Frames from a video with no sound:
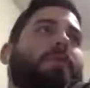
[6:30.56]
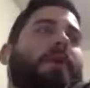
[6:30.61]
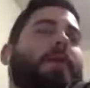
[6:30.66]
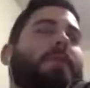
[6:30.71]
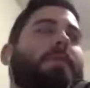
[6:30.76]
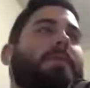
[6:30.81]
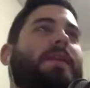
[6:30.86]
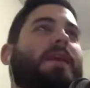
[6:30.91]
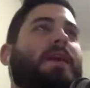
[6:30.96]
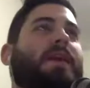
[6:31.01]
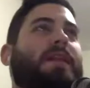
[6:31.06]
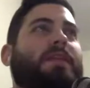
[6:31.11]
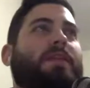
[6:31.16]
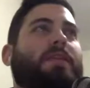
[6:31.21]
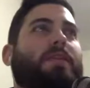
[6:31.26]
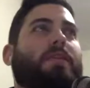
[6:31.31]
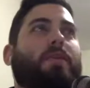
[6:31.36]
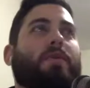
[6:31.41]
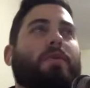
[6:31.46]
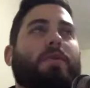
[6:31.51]
I mean, at
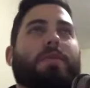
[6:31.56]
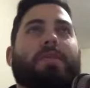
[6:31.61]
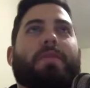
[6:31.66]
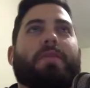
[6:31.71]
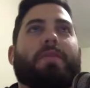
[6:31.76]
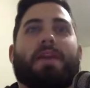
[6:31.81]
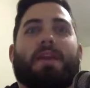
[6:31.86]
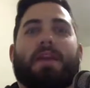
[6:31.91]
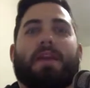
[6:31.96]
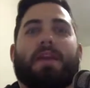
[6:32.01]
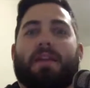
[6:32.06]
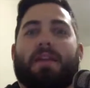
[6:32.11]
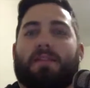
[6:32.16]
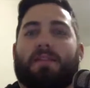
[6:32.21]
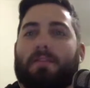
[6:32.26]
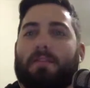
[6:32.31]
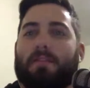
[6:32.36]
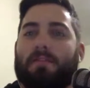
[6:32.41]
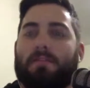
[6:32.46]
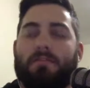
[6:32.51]
the core of it,
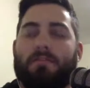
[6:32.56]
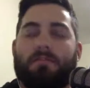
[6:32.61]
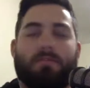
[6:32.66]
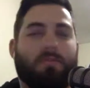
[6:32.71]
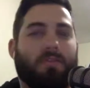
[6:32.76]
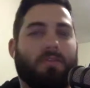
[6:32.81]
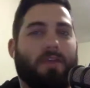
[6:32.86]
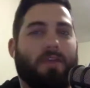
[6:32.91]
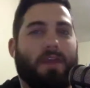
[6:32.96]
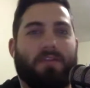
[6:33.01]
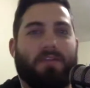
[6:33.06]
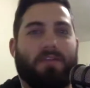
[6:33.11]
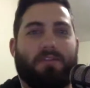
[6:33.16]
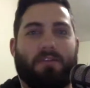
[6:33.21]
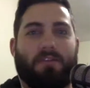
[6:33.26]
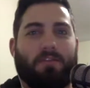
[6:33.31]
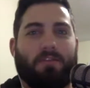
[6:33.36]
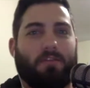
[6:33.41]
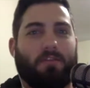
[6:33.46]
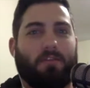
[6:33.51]
it's
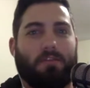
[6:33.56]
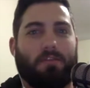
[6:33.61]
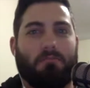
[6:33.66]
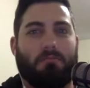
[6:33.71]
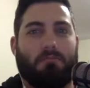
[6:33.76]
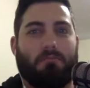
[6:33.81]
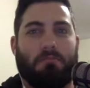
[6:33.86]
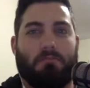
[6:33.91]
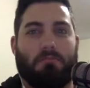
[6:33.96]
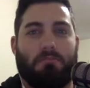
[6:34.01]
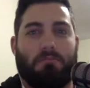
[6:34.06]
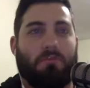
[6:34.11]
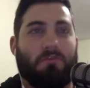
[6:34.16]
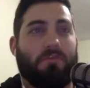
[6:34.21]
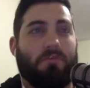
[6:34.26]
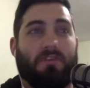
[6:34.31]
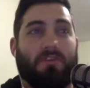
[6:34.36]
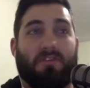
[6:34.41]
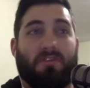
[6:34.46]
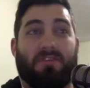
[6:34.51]
just
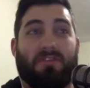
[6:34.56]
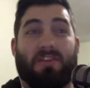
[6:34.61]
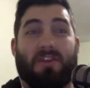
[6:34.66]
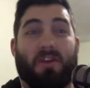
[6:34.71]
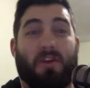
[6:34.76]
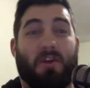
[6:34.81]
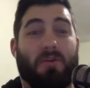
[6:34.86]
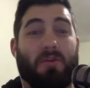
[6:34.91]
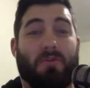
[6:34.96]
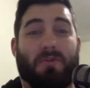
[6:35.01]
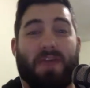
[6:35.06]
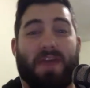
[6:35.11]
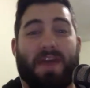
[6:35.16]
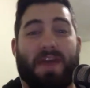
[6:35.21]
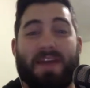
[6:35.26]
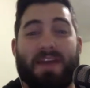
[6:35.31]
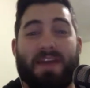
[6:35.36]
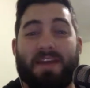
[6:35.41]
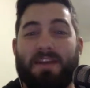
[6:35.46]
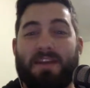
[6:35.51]
good code
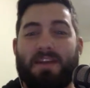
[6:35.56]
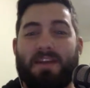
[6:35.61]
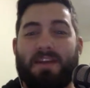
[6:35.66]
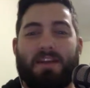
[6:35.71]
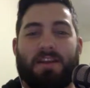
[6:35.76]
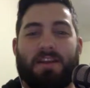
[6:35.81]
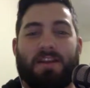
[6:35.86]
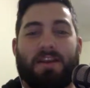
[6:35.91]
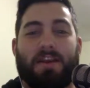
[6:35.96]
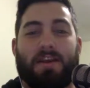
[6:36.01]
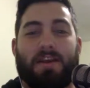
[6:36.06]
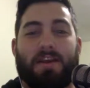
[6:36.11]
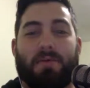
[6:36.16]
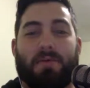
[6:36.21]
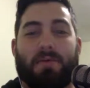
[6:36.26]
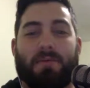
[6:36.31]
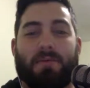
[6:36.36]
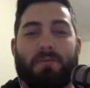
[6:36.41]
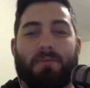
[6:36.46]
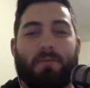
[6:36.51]
that
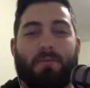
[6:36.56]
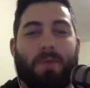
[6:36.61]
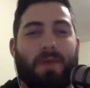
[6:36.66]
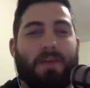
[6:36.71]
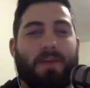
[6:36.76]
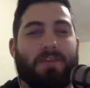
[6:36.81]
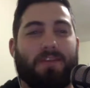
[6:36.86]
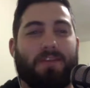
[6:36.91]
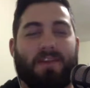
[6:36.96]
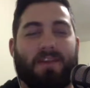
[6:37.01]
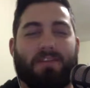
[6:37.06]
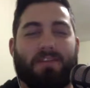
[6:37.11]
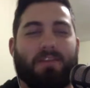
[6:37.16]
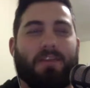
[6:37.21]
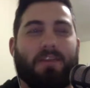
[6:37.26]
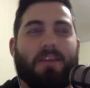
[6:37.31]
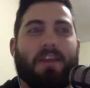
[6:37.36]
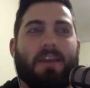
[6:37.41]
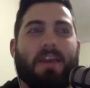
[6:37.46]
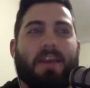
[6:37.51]
is well
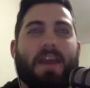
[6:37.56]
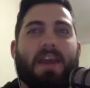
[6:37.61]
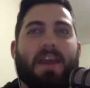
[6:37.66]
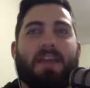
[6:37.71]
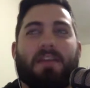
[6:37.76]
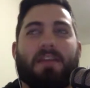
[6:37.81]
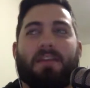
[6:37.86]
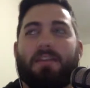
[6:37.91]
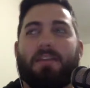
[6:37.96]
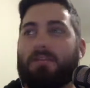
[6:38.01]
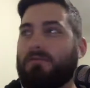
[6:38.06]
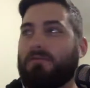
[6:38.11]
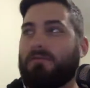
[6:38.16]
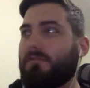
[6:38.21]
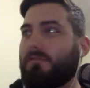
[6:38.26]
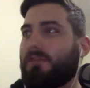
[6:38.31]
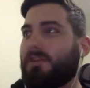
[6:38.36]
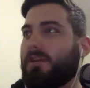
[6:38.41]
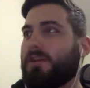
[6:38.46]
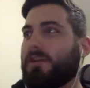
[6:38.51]
tested, and
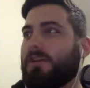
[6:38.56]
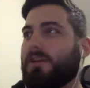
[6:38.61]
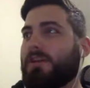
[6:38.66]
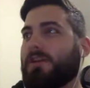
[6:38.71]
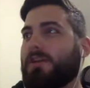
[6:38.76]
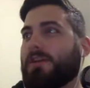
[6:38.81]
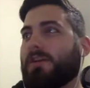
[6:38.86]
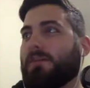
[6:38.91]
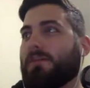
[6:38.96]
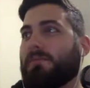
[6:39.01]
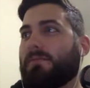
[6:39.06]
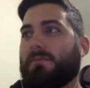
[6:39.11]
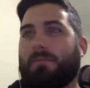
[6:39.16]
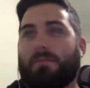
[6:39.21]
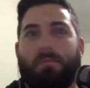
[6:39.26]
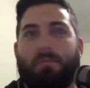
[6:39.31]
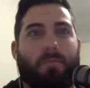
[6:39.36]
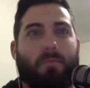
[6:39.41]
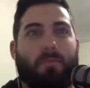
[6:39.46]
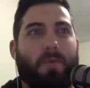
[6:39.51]

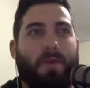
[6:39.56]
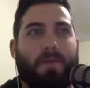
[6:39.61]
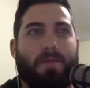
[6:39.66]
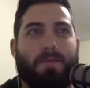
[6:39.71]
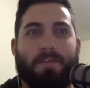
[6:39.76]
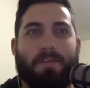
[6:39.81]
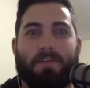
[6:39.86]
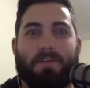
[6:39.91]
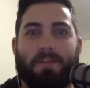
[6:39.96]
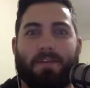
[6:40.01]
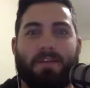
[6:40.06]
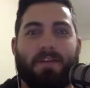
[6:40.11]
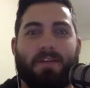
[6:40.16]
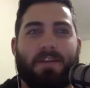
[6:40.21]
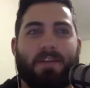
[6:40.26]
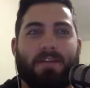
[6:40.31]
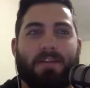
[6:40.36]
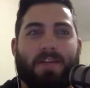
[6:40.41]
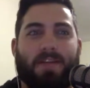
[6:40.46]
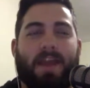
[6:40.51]
we
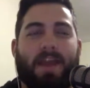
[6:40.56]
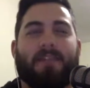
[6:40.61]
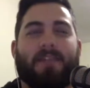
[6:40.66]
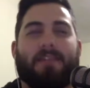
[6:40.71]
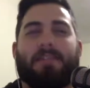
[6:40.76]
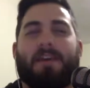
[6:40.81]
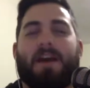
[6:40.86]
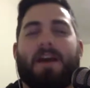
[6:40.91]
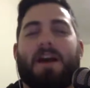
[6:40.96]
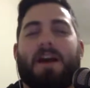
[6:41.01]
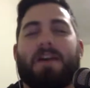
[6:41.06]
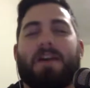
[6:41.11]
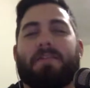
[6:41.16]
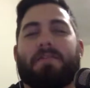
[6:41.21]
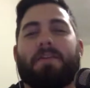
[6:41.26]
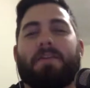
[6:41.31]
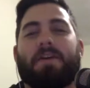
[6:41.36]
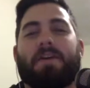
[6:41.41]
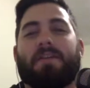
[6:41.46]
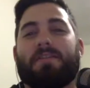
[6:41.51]
physically test on
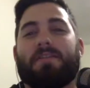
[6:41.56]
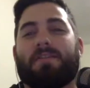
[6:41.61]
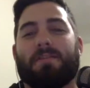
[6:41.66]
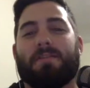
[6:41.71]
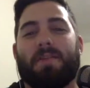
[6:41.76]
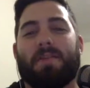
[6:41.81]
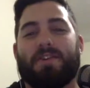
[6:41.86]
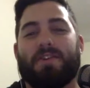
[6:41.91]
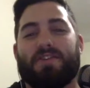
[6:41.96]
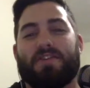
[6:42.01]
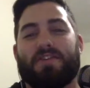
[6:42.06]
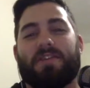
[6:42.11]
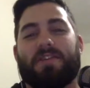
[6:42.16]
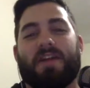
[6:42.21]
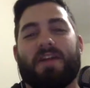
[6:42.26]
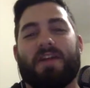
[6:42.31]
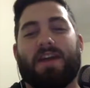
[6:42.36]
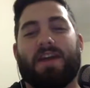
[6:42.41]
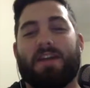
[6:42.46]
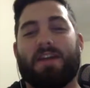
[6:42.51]
device to make sure
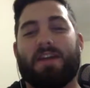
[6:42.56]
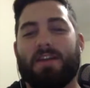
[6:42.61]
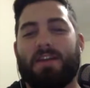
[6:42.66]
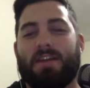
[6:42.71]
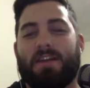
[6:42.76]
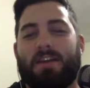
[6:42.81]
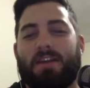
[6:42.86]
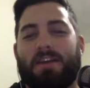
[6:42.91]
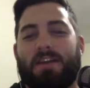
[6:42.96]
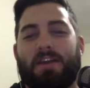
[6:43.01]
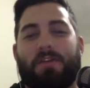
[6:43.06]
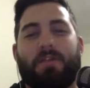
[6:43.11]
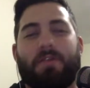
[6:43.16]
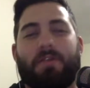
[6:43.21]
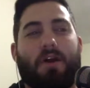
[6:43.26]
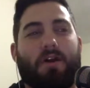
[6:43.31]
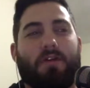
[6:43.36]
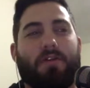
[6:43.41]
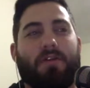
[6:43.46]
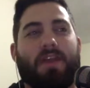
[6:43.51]
that
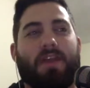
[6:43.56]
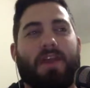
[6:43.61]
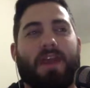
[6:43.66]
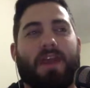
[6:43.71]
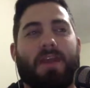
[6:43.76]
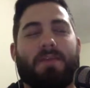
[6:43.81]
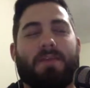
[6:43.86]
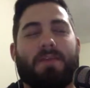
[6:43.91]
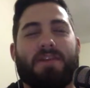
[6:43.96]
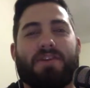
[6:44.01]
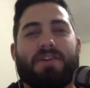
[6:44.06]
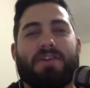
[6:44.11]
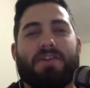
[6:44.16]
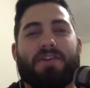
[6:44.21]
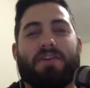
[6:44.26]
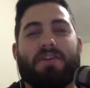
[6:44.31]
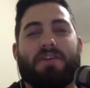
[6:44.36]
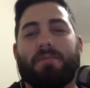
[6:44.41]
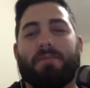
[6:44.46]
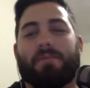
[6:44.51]
all the animation, all
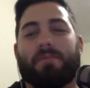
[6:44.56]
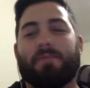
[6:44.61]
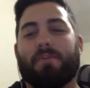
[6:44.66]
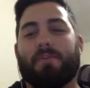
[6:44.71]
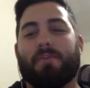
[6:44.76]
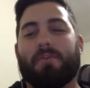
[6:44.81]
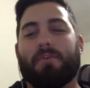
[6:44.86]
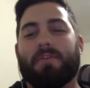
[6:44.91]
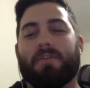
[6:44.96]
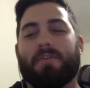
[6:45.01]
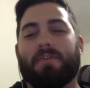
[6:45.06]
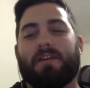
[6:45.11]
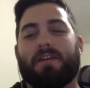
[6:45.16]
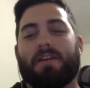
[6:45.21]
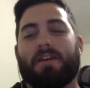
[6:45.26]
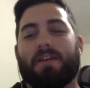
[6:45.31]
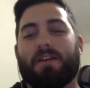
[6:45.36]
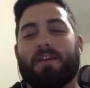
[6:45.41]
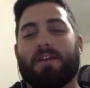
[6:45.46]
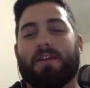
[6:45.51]
the performance
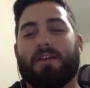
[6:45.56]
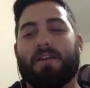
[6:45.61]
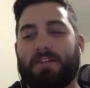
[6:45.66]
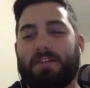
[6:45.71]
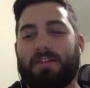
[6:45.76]
of